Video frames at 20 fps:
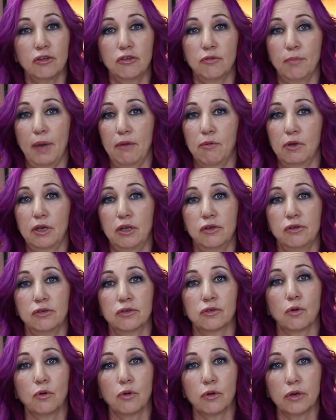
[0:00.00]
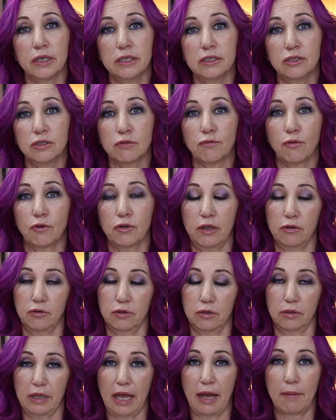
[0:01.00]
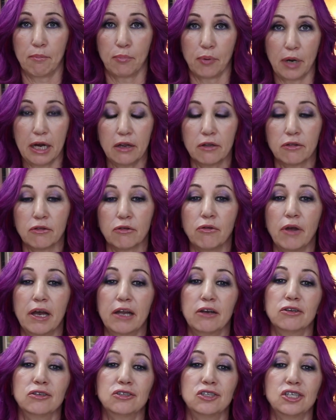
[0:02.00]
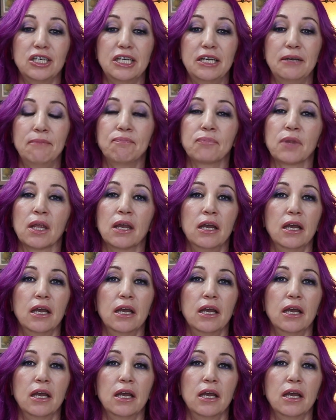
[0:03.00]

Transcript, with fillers: you might want to use orange for the, that breakthrough energy.